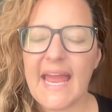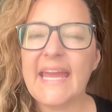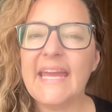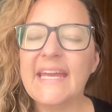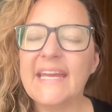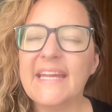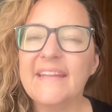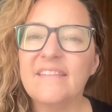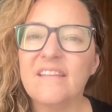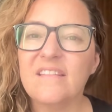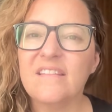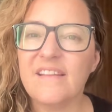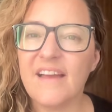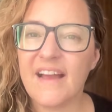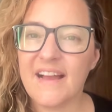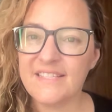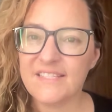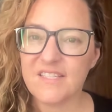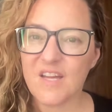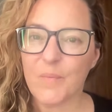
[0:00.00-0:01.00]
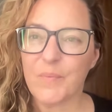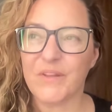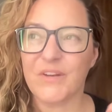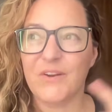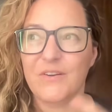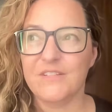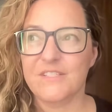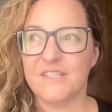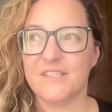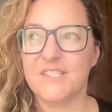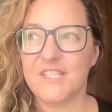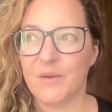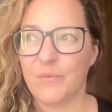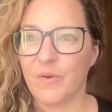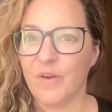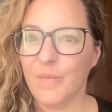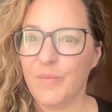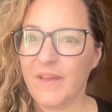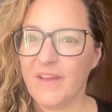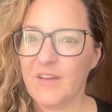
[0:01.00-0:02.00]
And the last step in our Disney
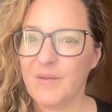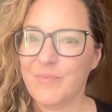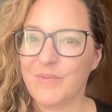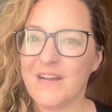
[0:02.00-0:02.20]
World planning